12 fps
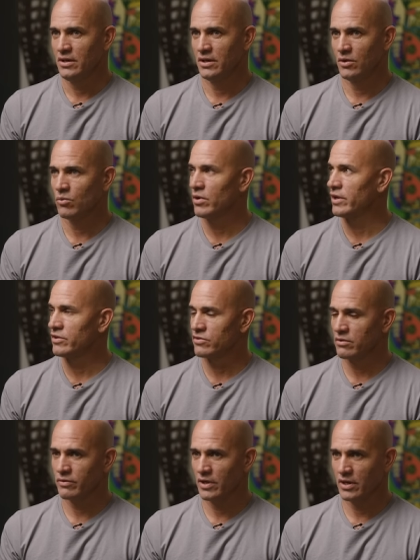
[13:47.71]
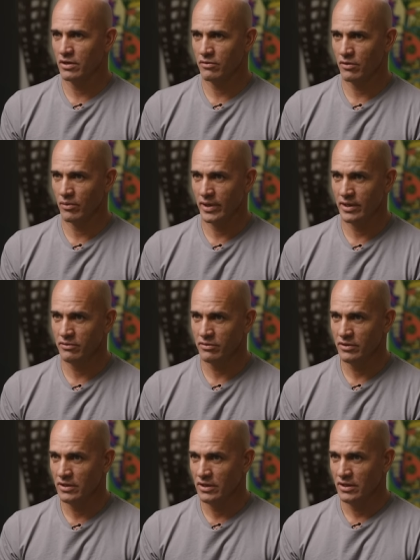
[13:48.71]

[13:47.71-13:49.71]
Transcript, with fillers: you know wanting to surf a 100 foot wave